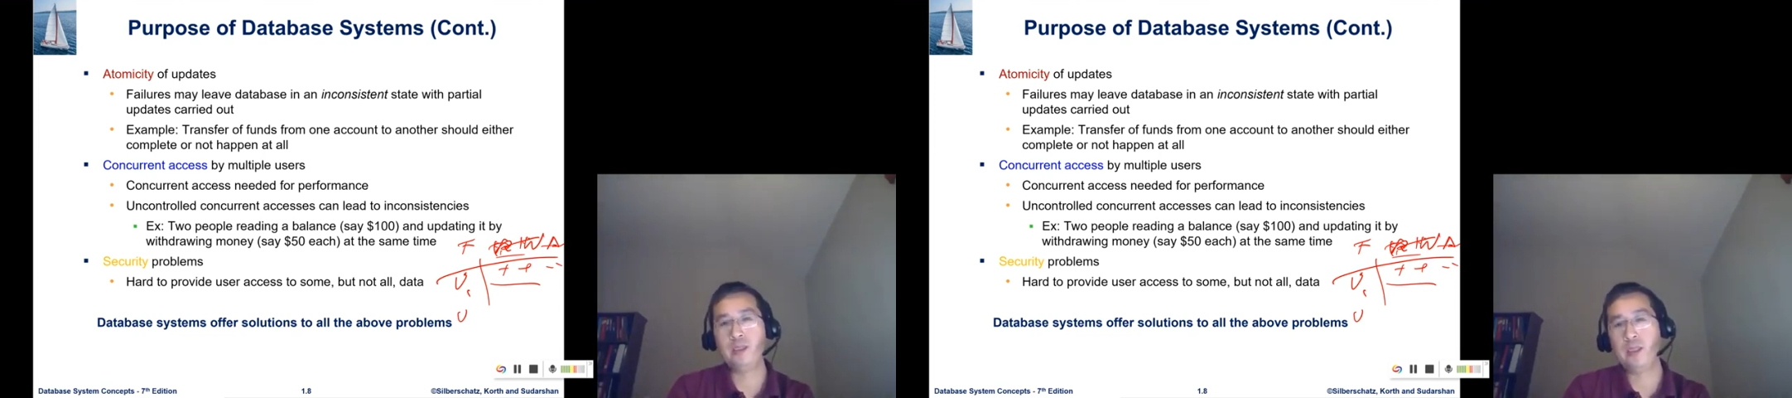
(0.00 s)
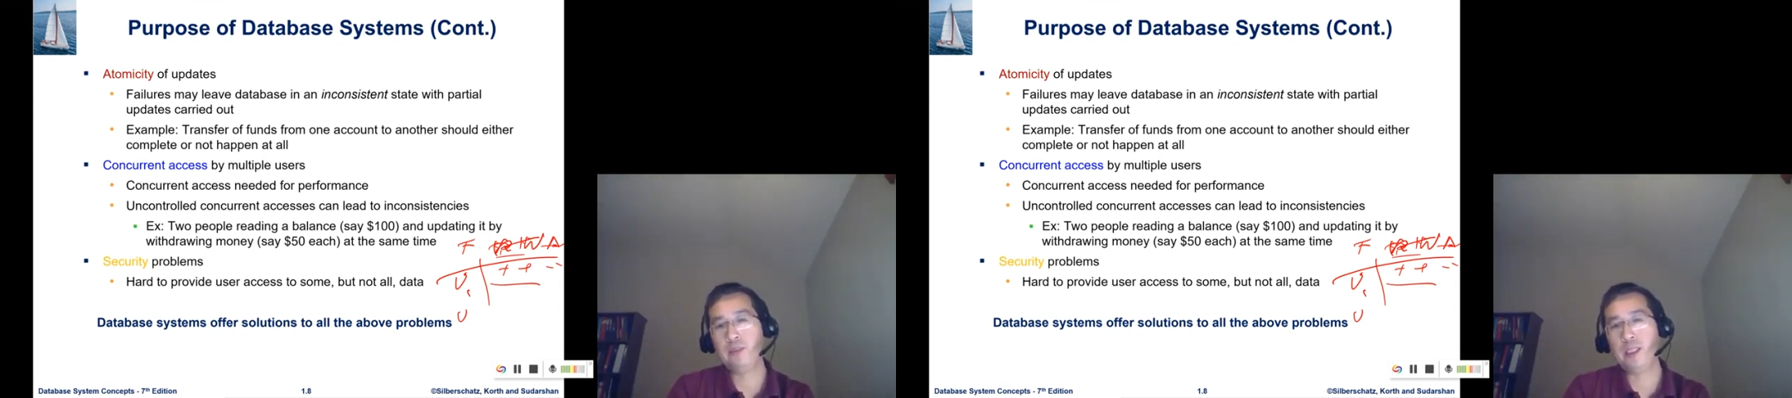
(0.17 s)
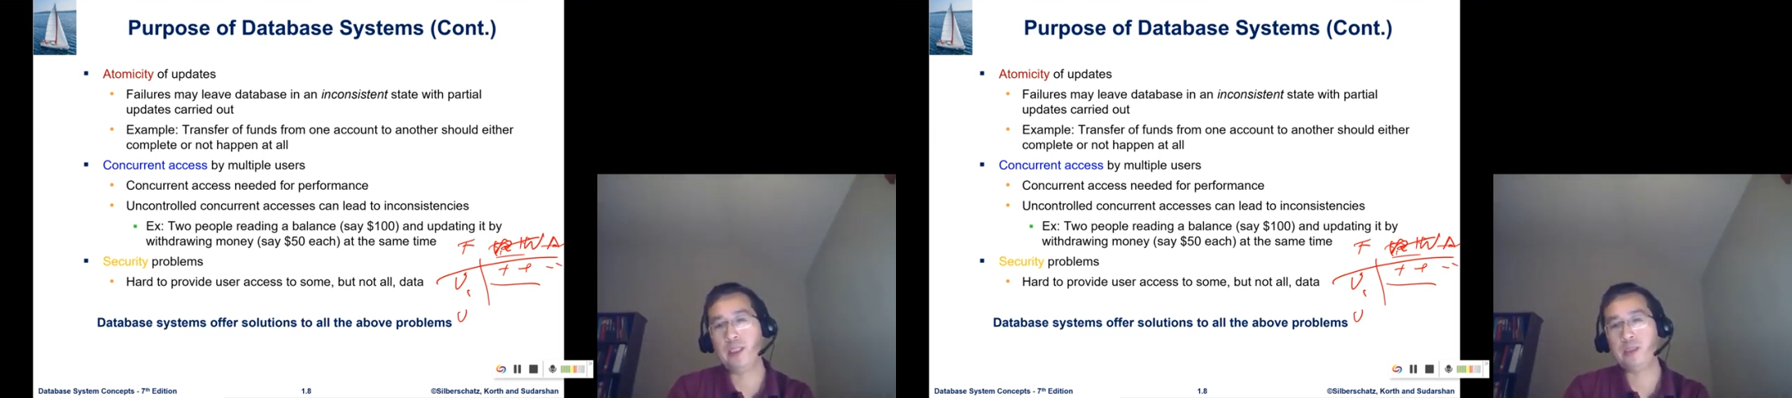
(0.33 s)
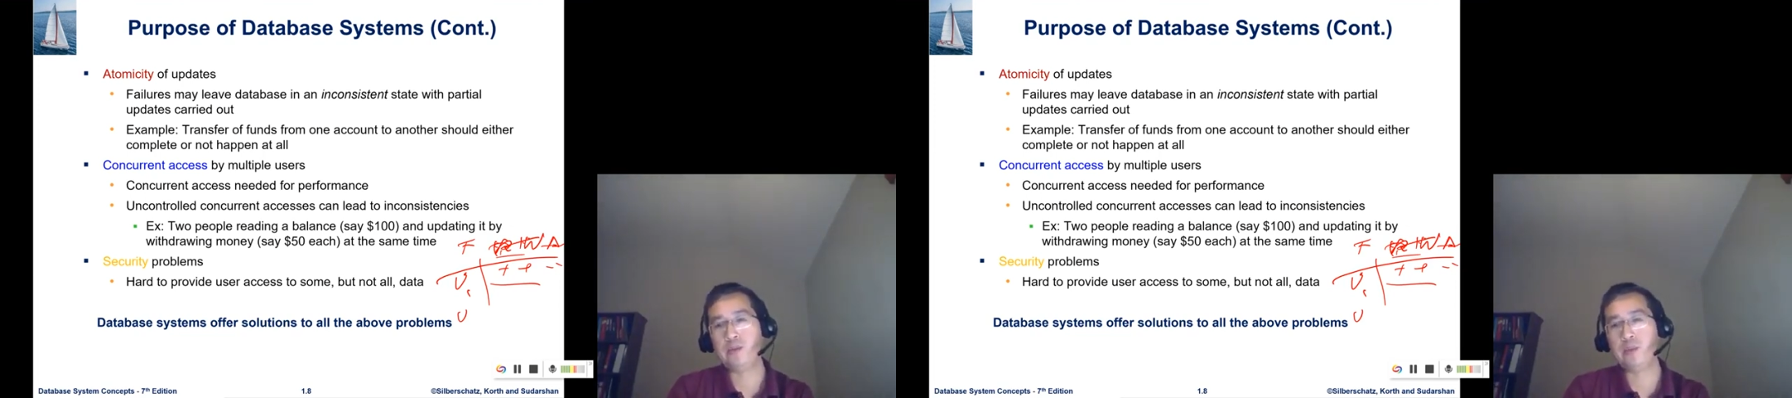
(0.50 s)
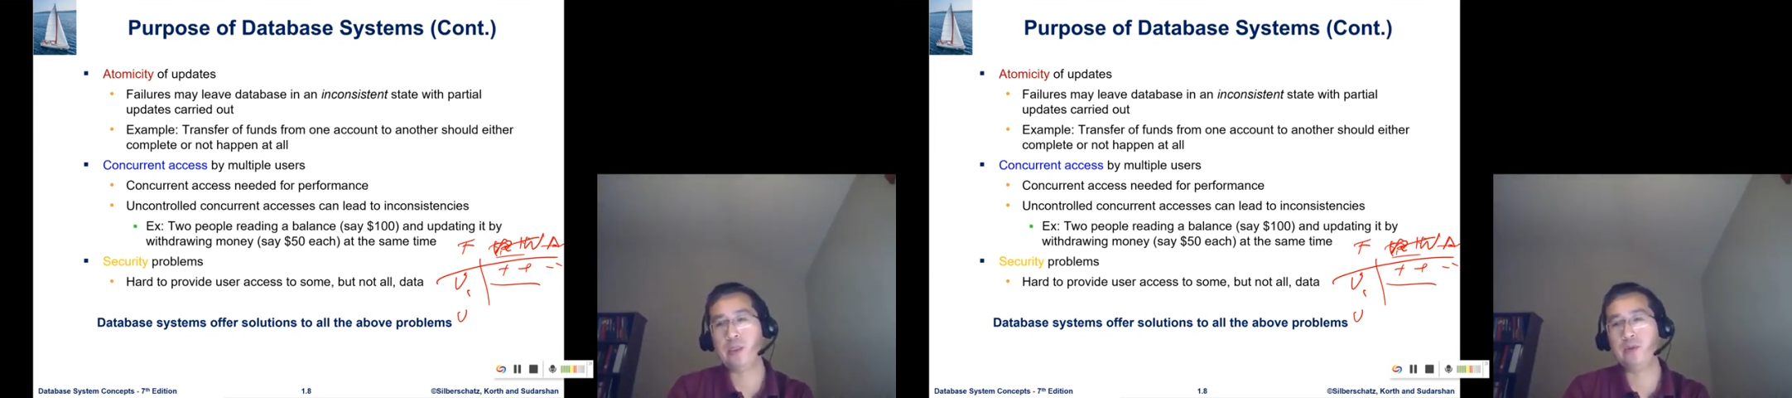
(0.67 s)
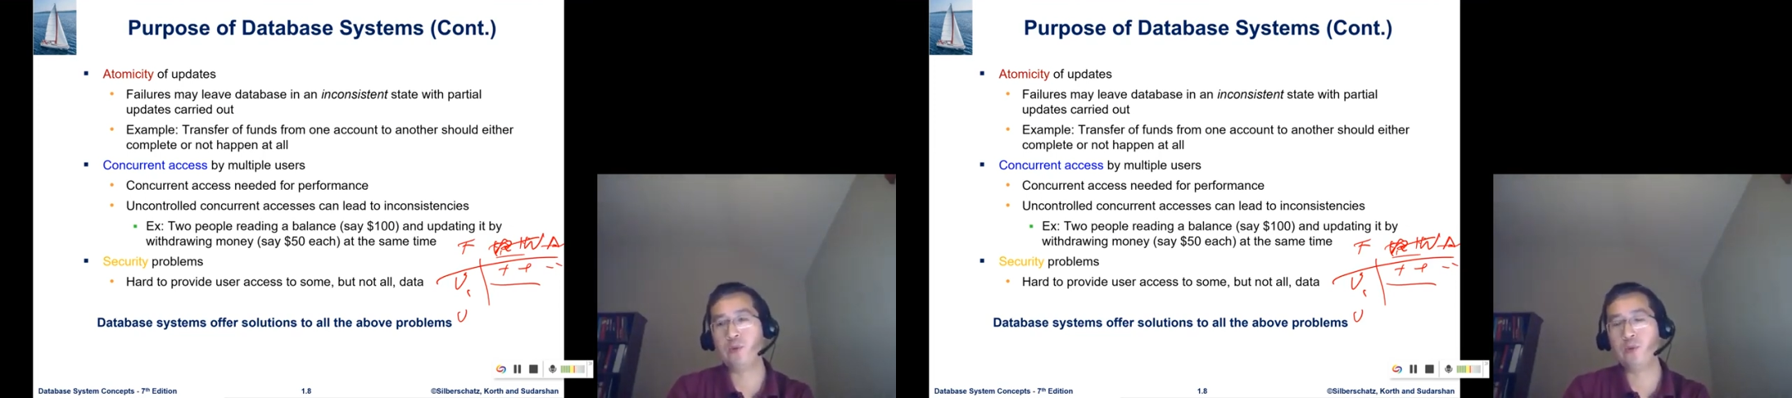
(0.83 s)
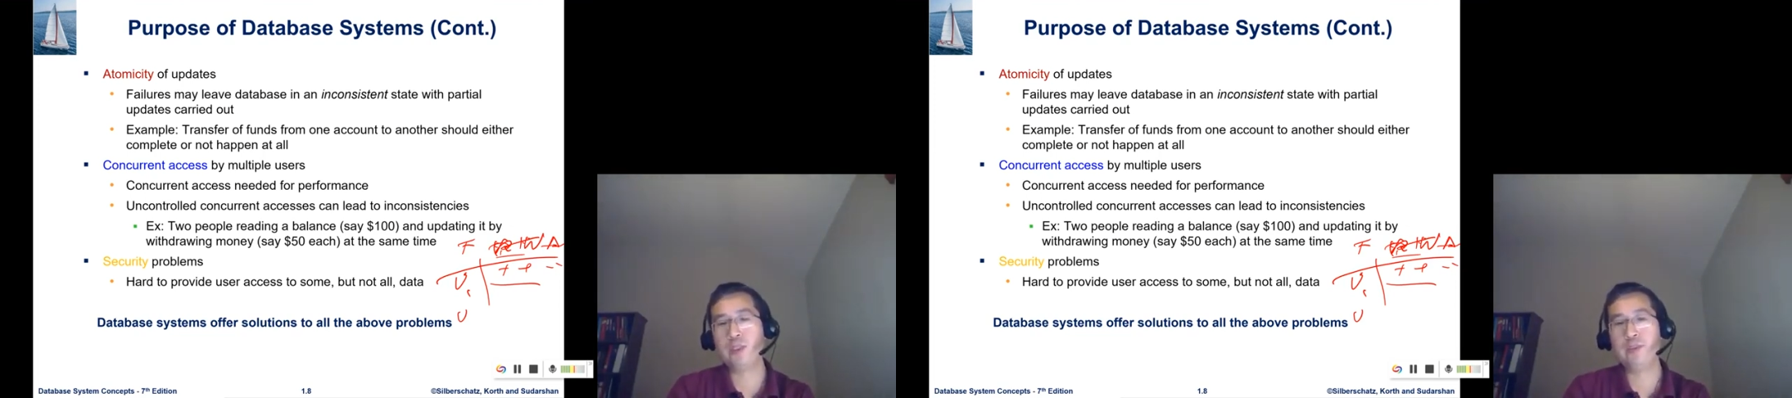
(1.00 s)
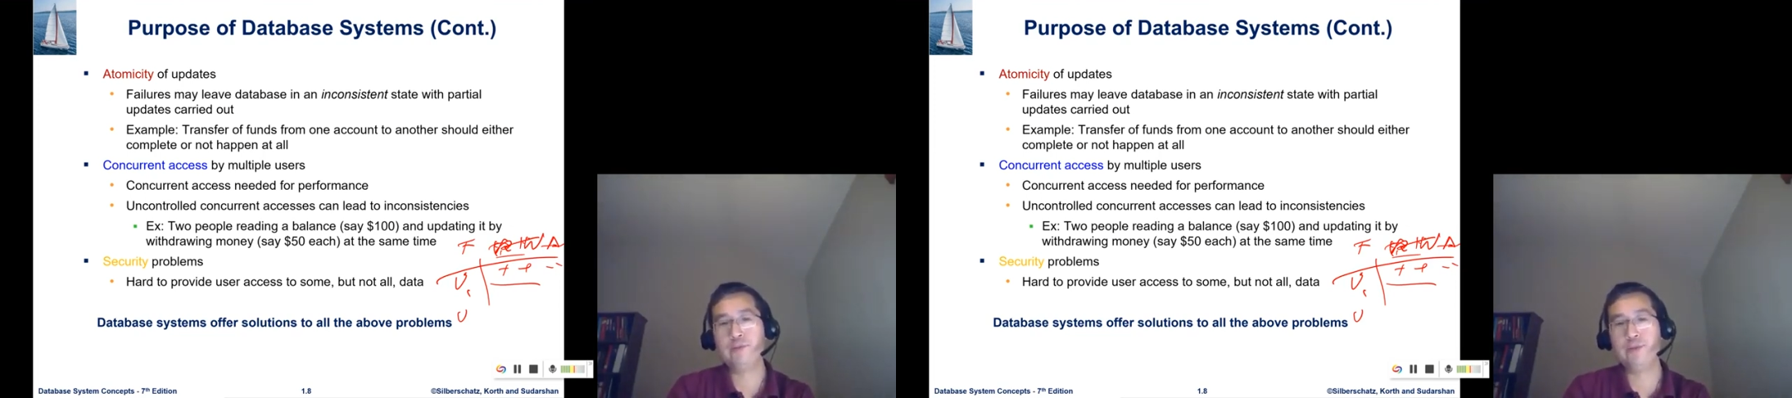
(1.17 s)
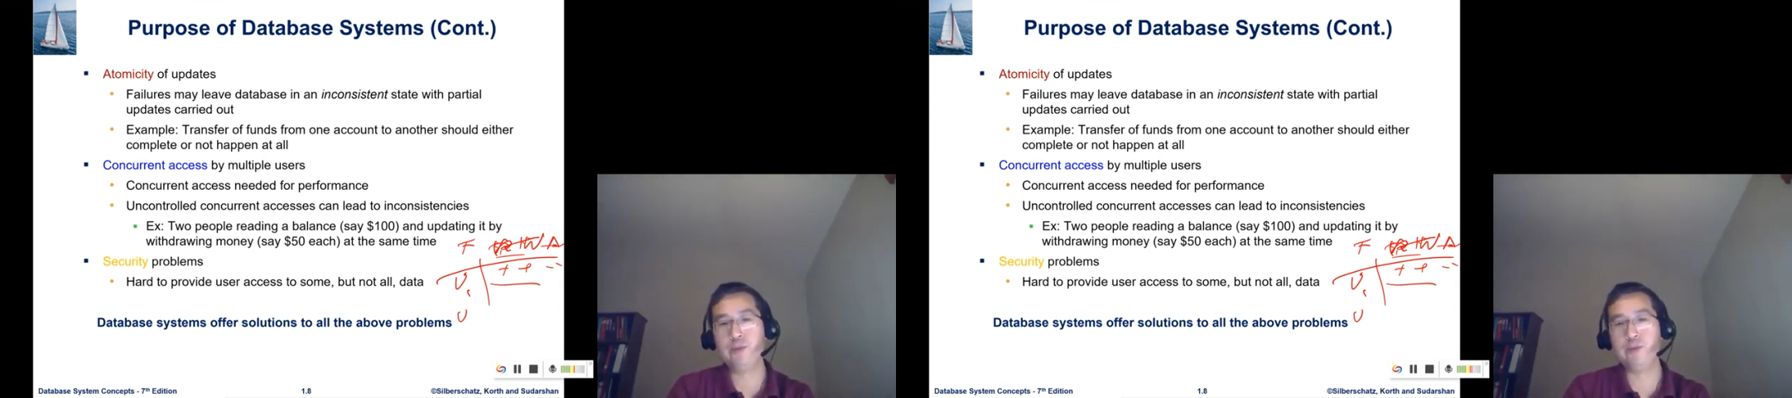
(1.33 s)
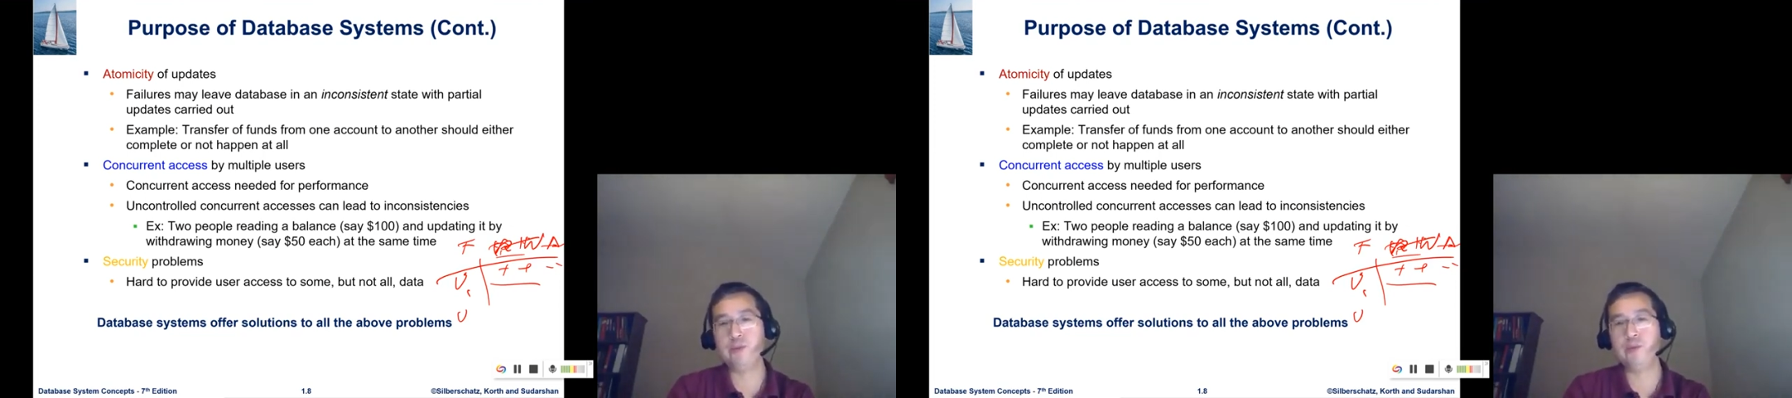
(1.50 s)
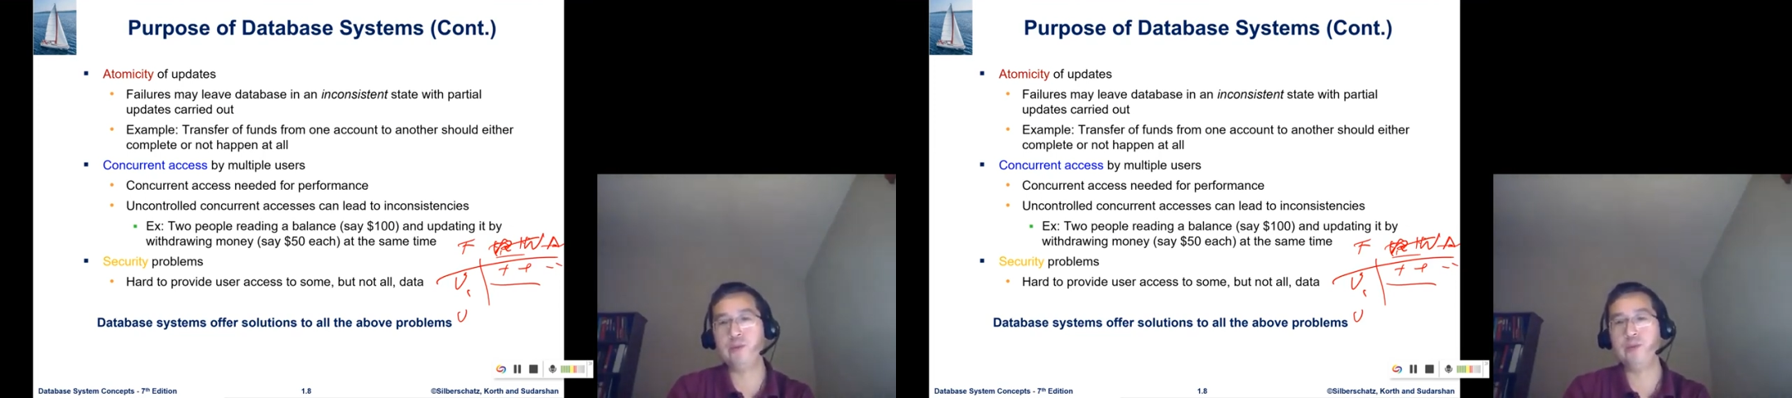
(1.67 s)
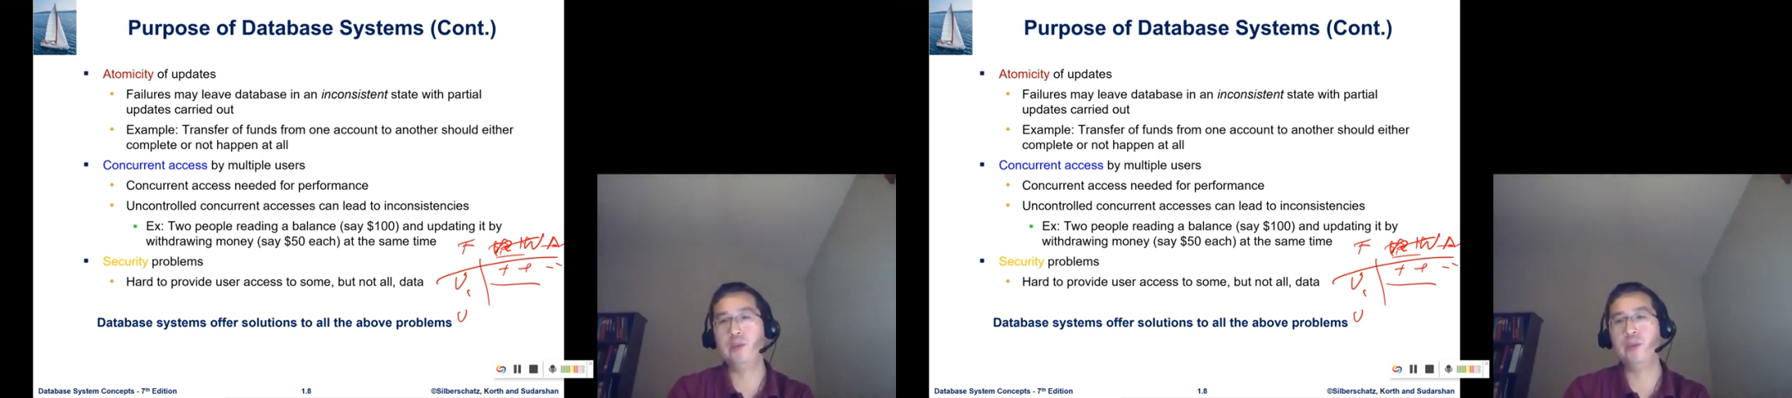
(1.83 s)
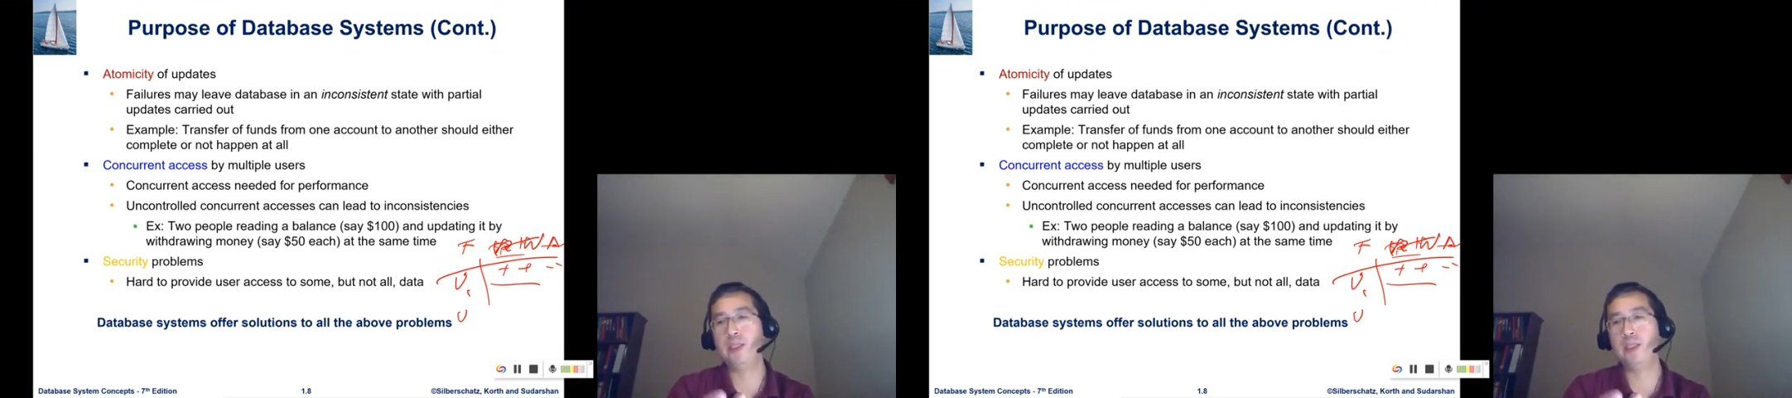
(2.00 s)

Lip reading: okay, for people